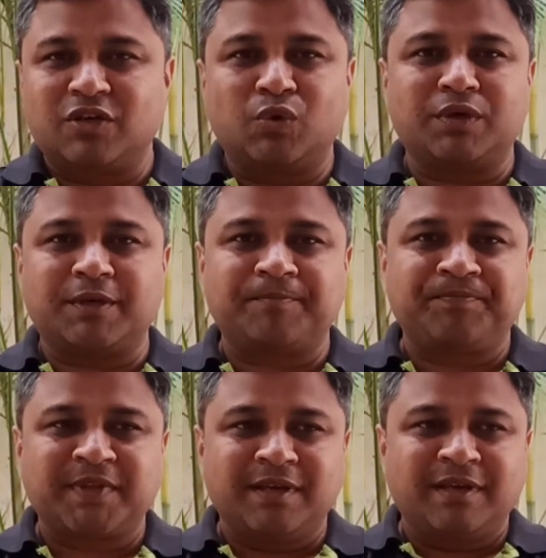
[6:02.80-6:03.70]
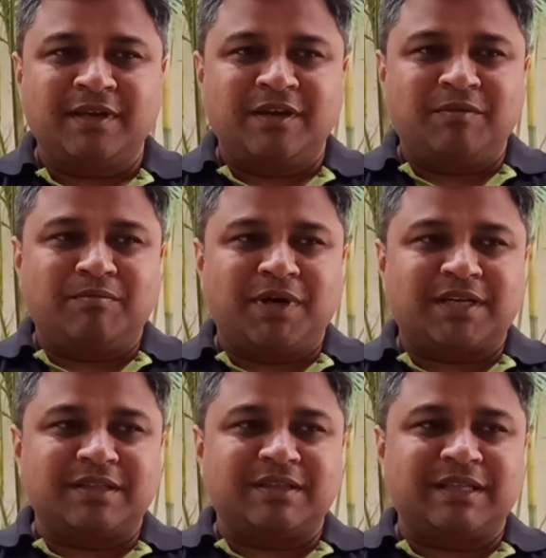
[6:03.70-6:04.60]
good,
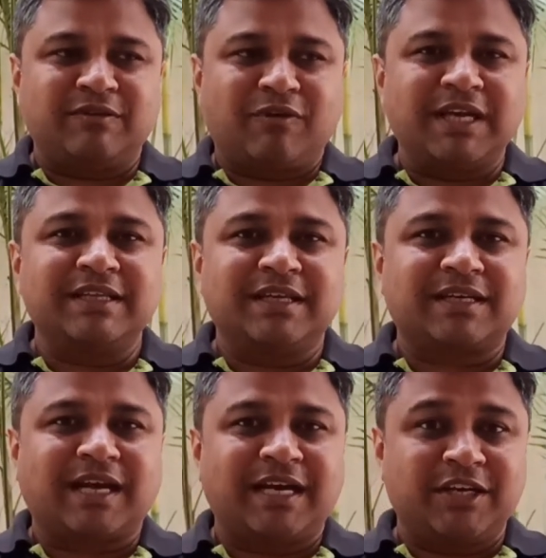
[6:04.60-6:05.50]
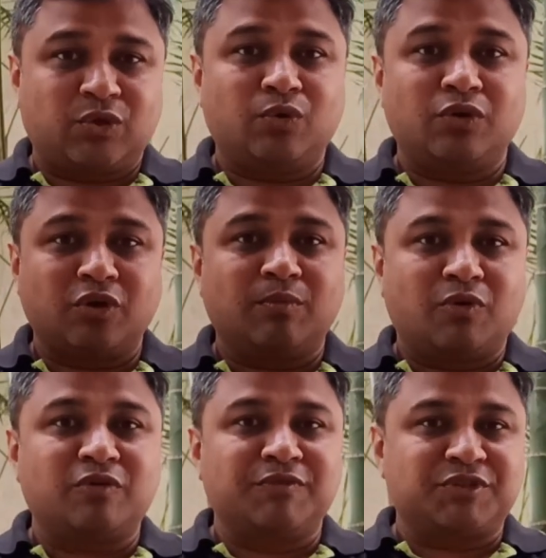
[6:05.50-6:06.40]
but the why that I told you
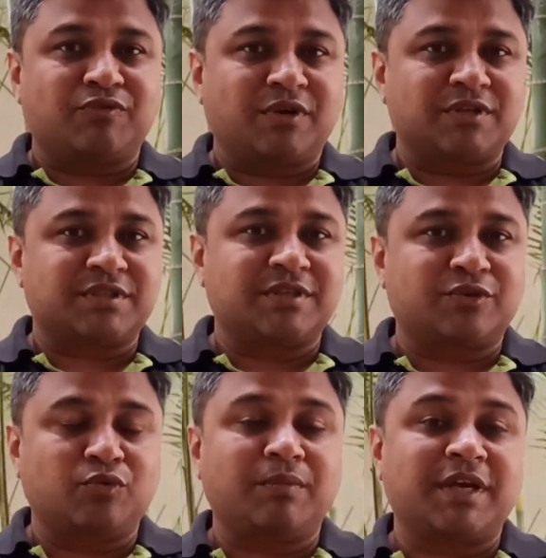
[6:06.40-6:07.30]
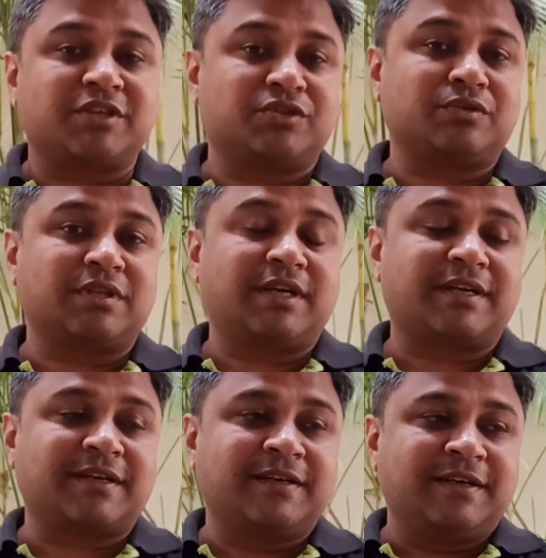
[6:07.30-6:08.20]
about, which was to make sure that